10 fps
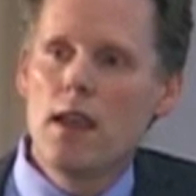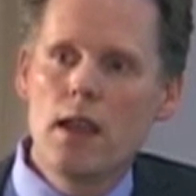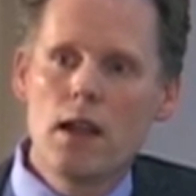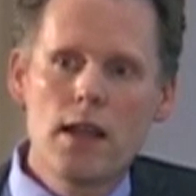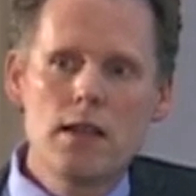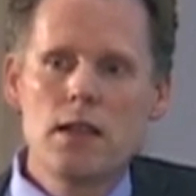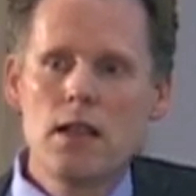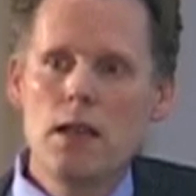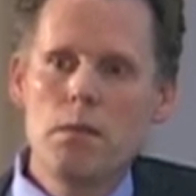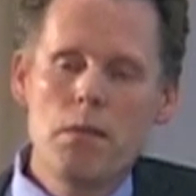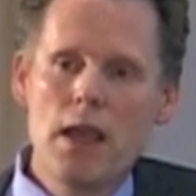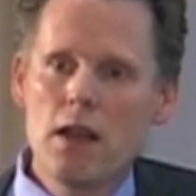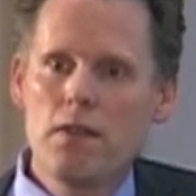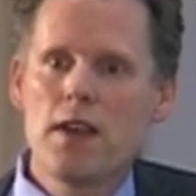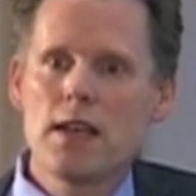And IT
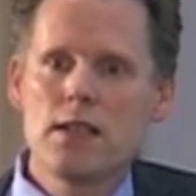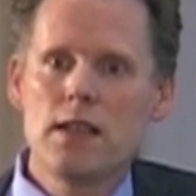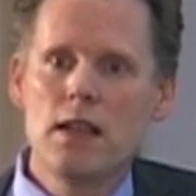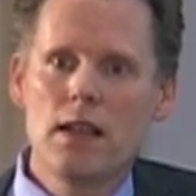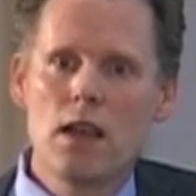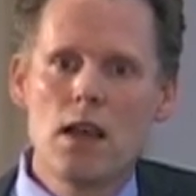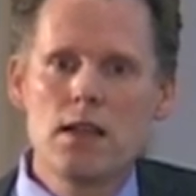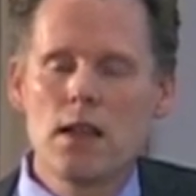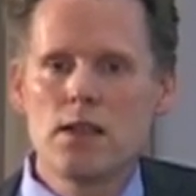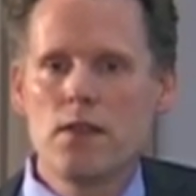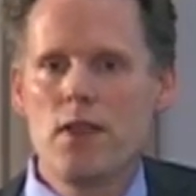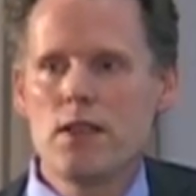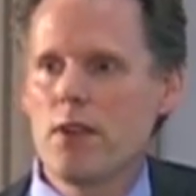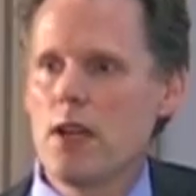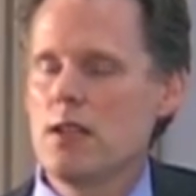manifested in the context of
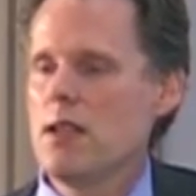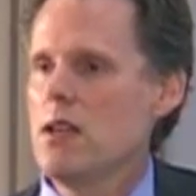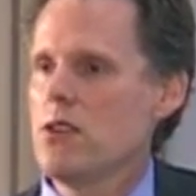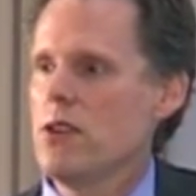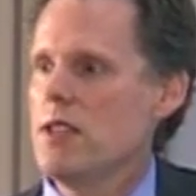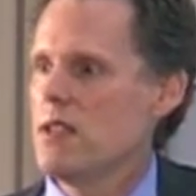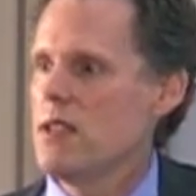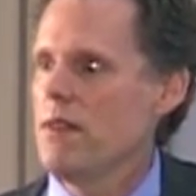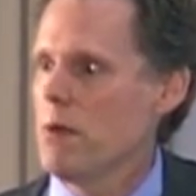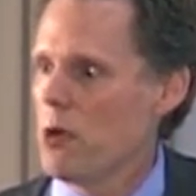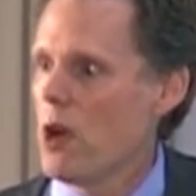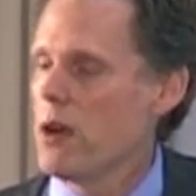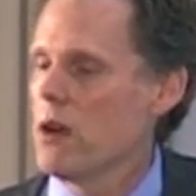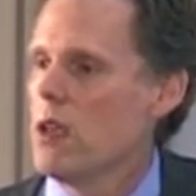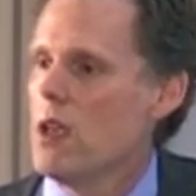these various industries is even
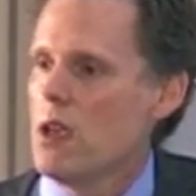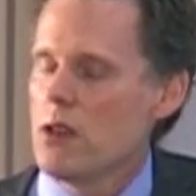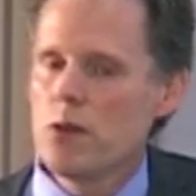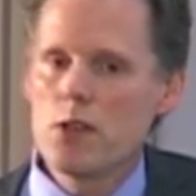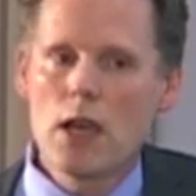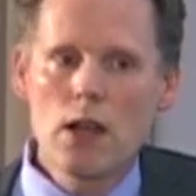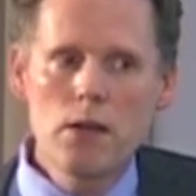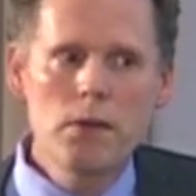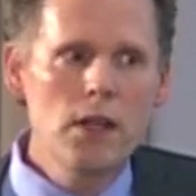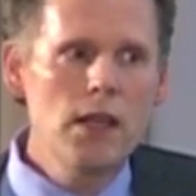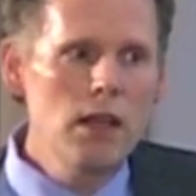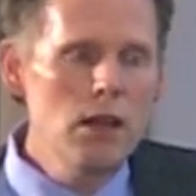broader. So it's hard to really get